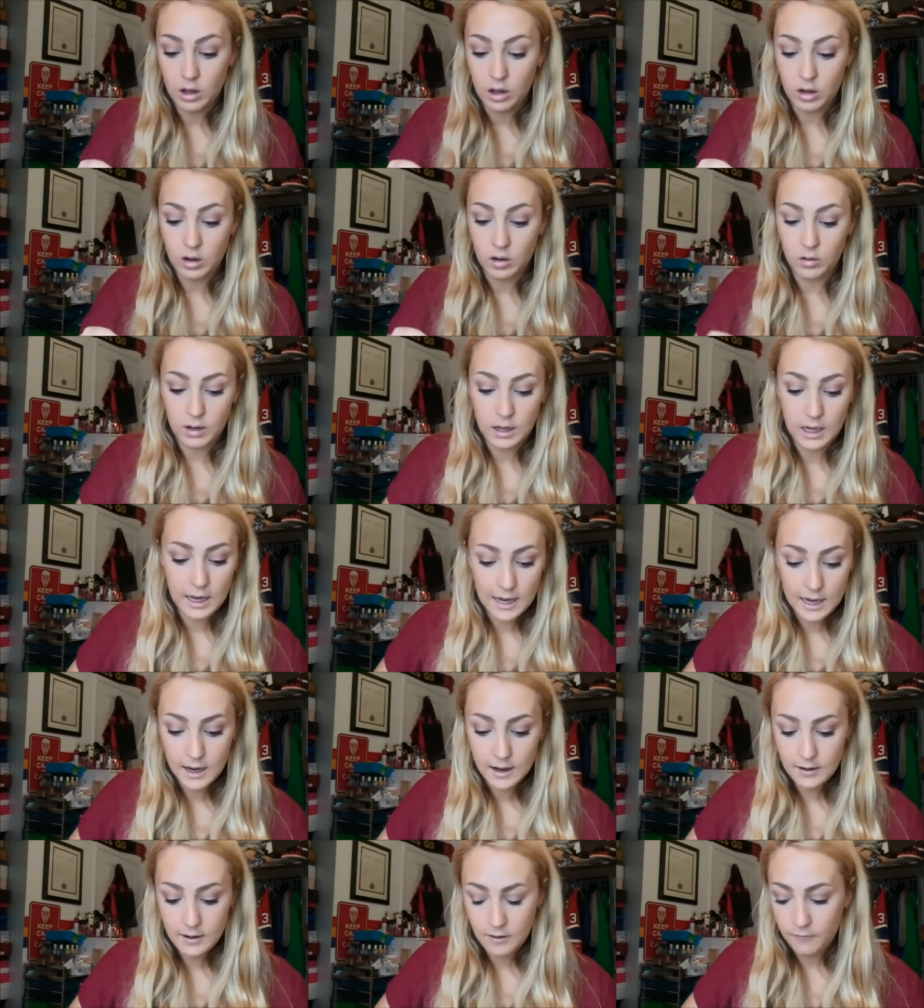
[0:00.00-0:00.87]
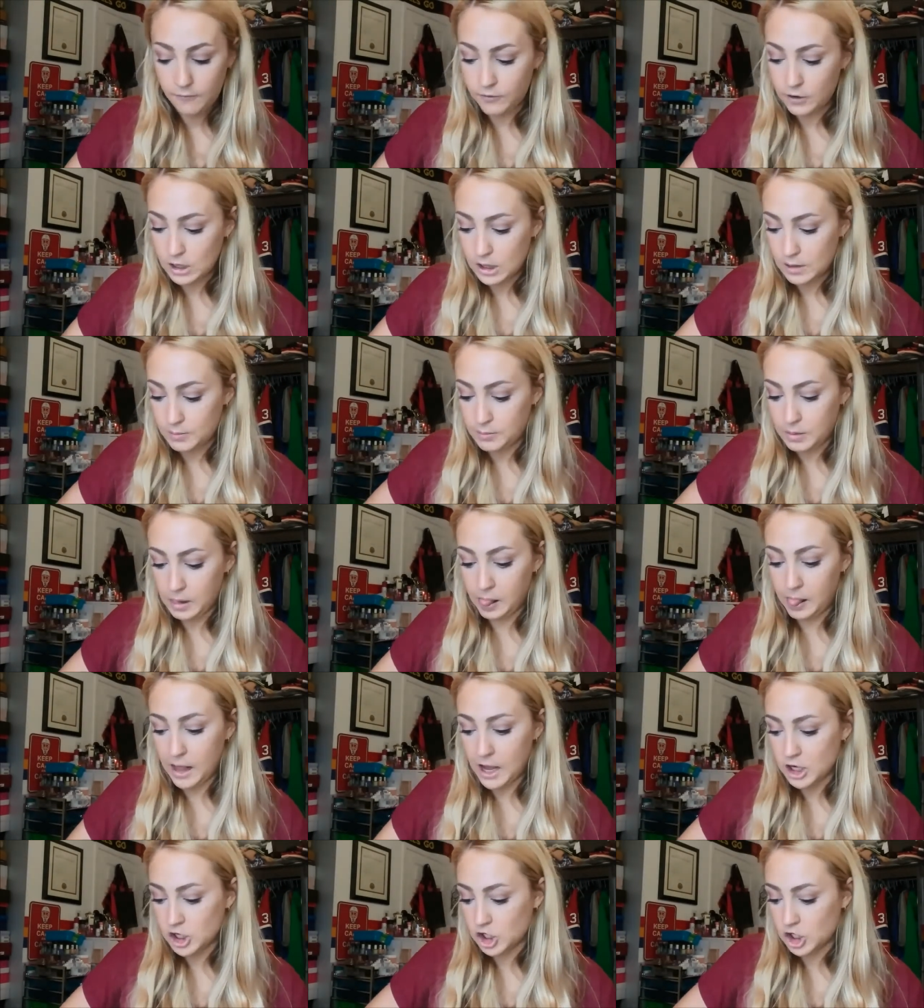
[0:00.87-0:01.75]
Okay, for the
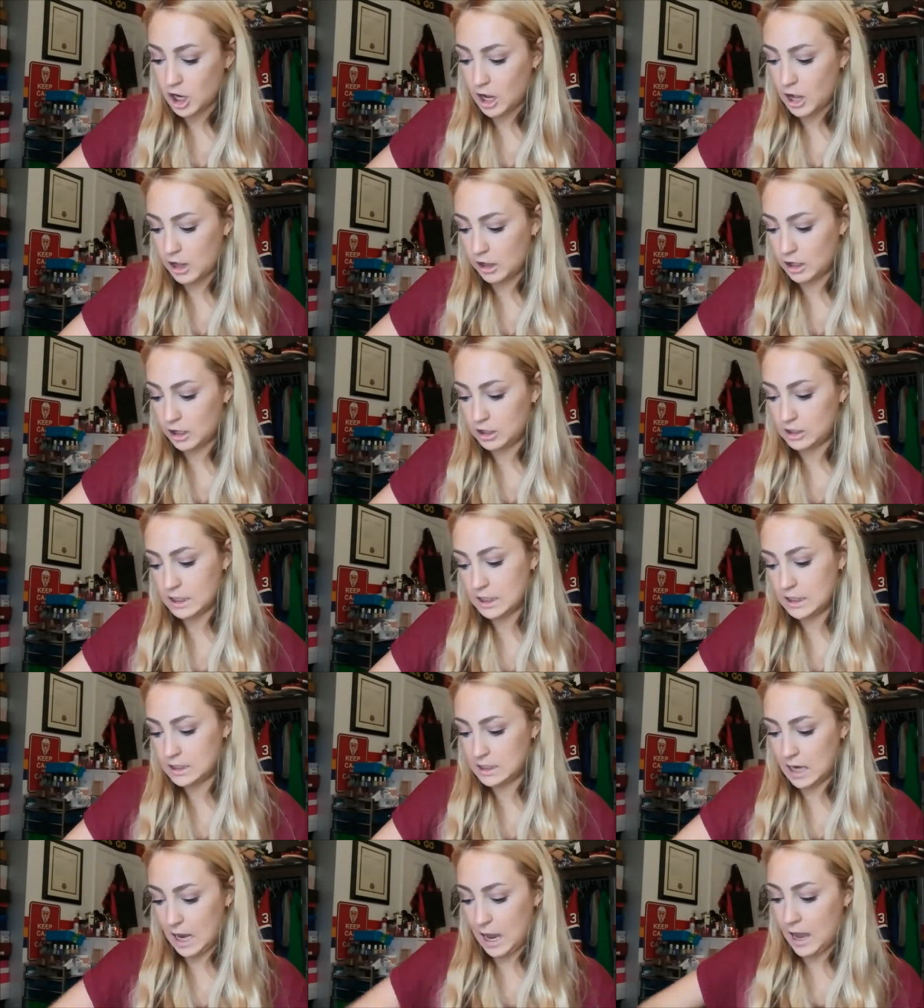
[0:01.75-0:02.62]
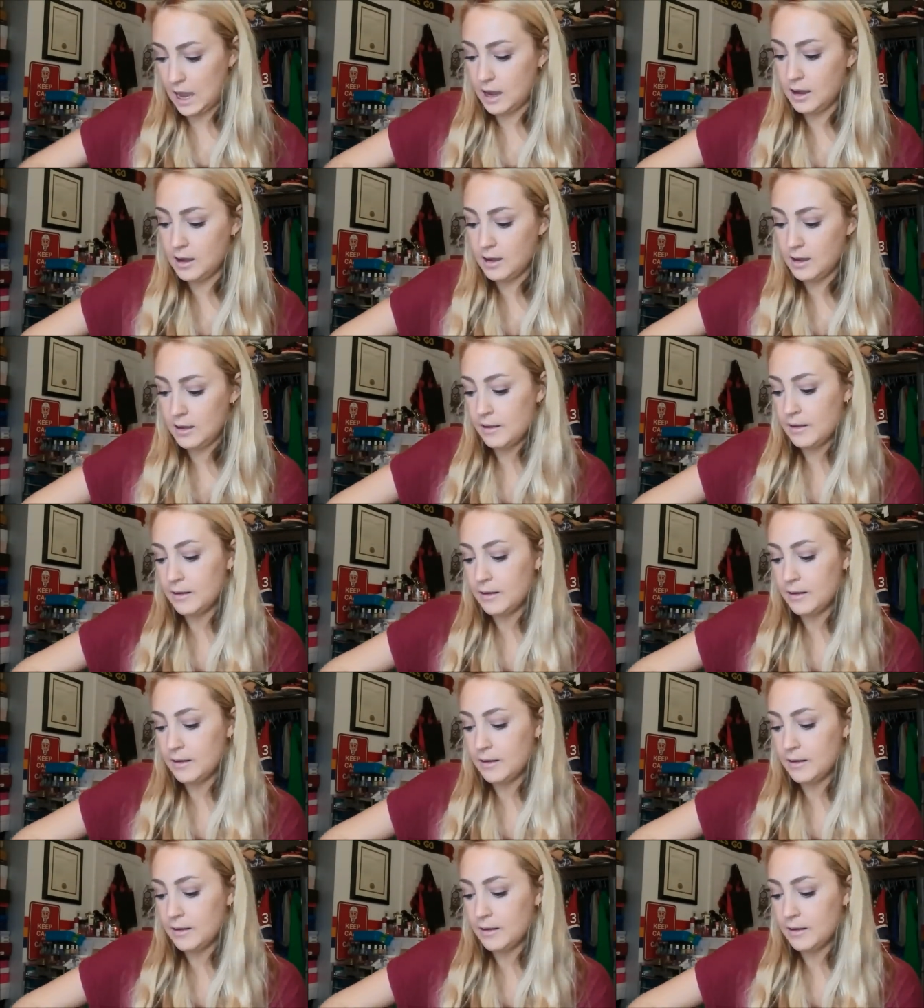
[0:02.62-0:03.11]
blush color today,